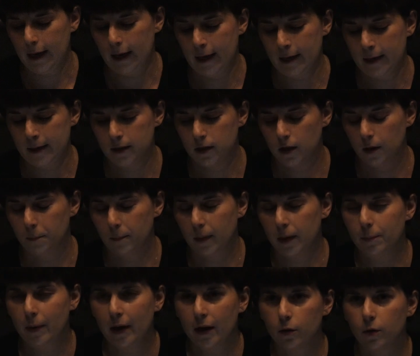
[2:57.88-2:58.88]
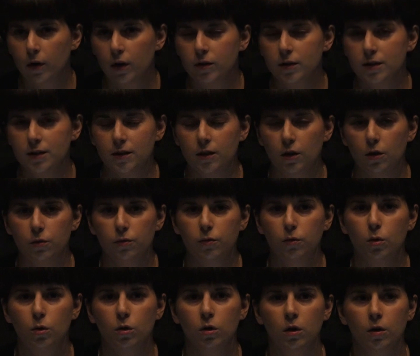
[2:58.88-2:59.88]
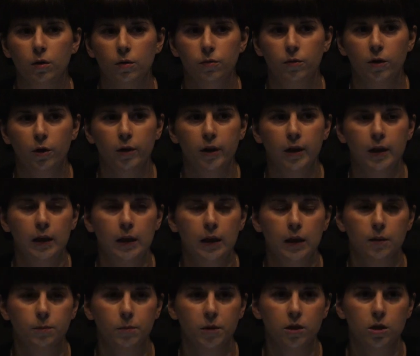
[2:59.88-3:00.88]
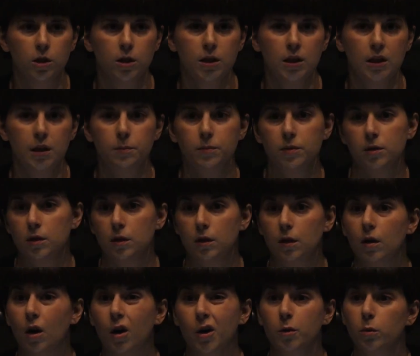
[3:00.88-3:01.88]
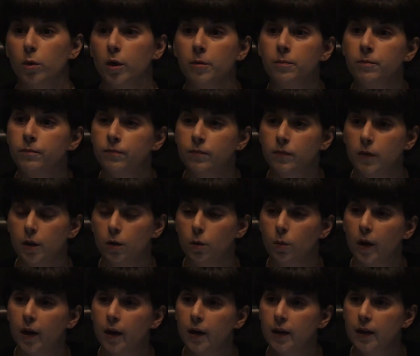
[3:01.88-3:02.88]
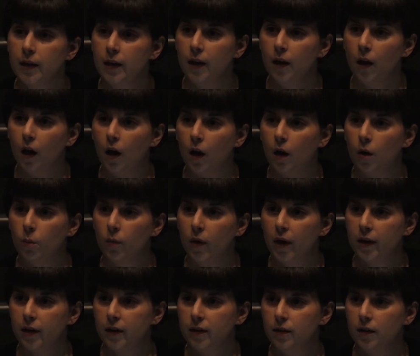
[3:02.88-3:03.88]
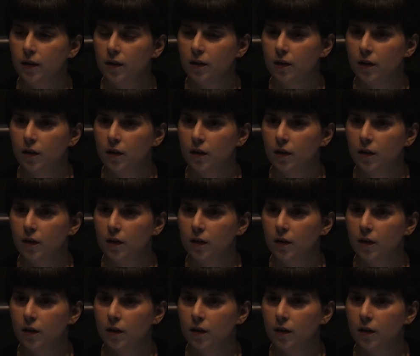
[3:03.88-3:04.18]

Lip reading: And my background is therefore very much steeped in hardware, in a way. And I think